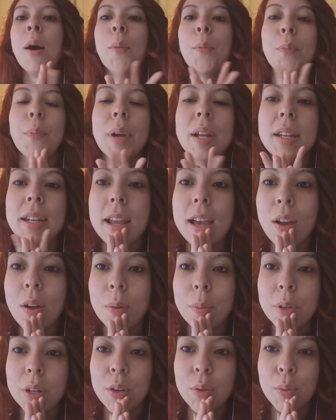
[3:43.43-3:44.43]
But now
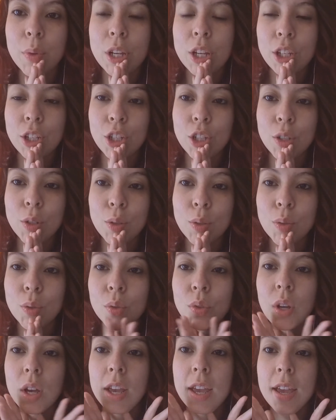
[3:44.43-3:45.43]
I'm going to read you
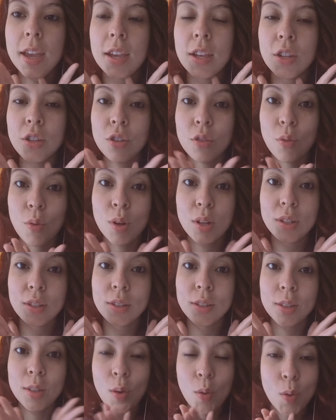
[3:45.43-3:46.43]
a short
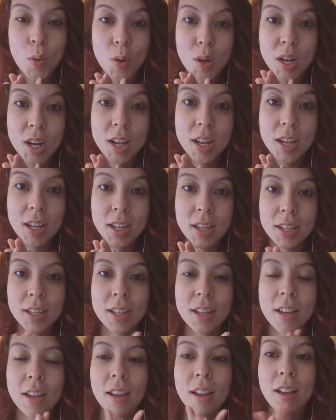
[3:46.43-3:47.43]
story,
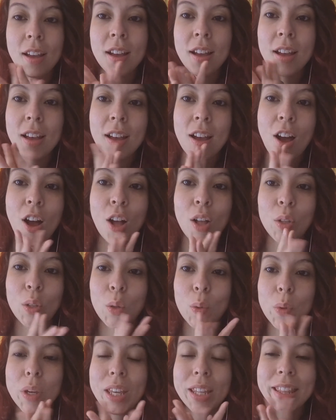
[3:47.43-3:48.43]

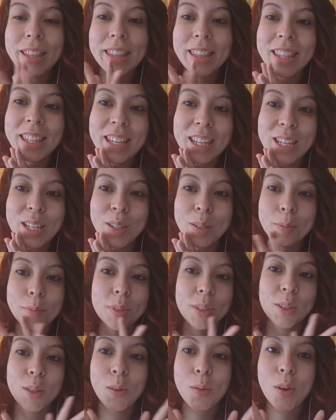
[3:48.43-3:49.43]
Halloween theme,
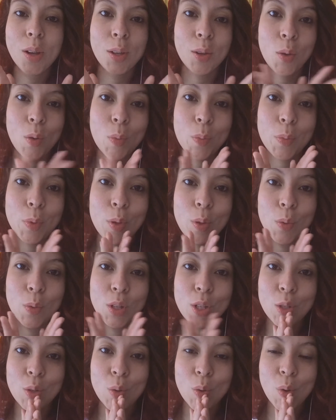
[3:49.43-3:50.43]
so I hope you
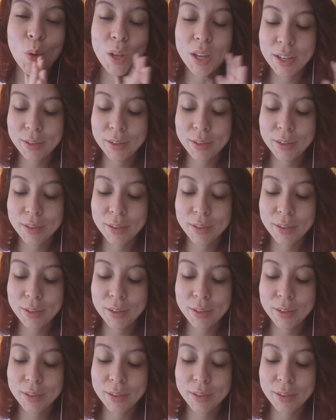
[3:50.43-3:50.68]
enjoy.